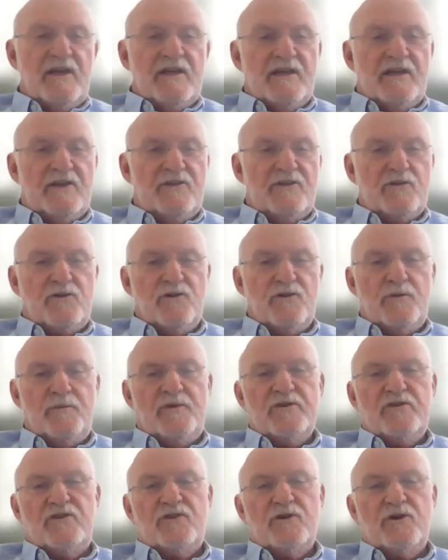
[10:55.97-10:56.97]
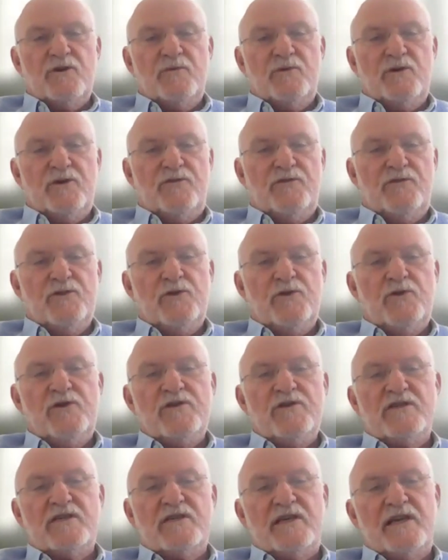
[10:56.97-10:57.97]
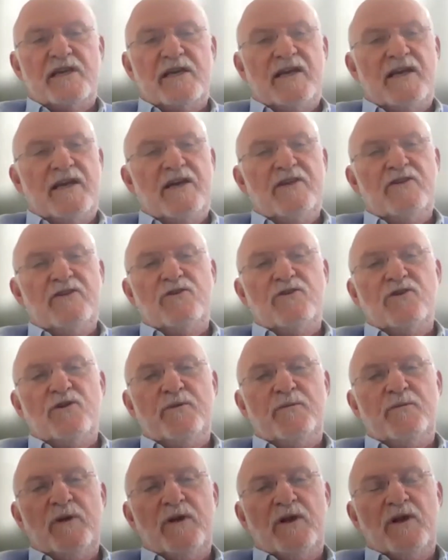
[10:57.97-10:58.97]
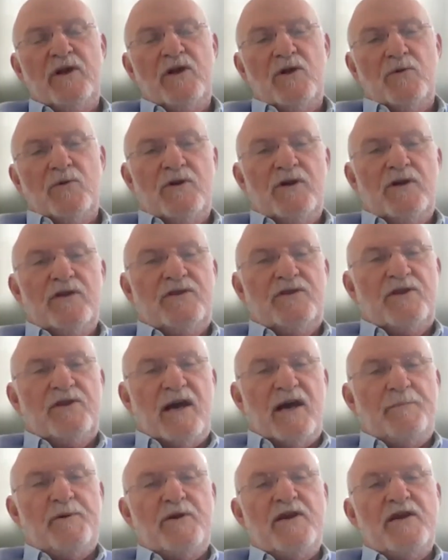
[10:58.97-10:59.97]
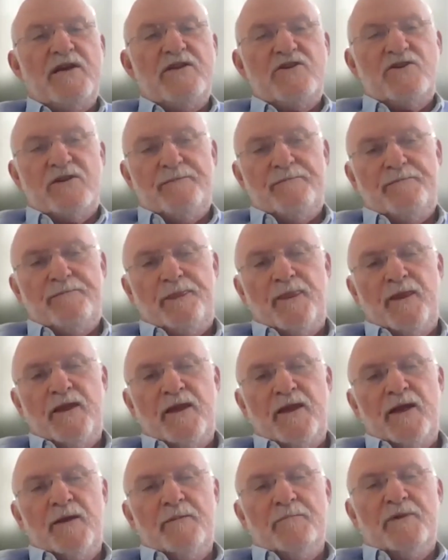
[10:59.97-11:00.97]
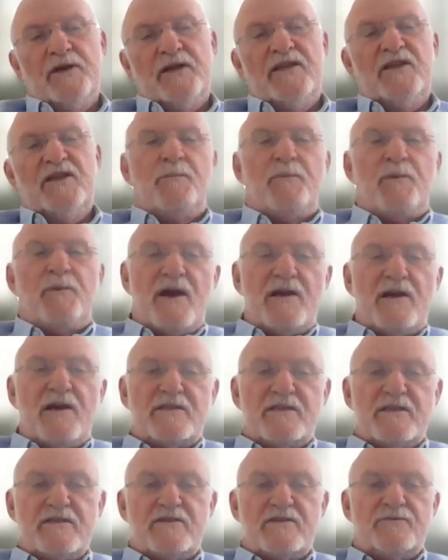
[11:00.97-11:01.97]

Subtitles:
another group concerned with fluency, and another group with comprehension. But in the process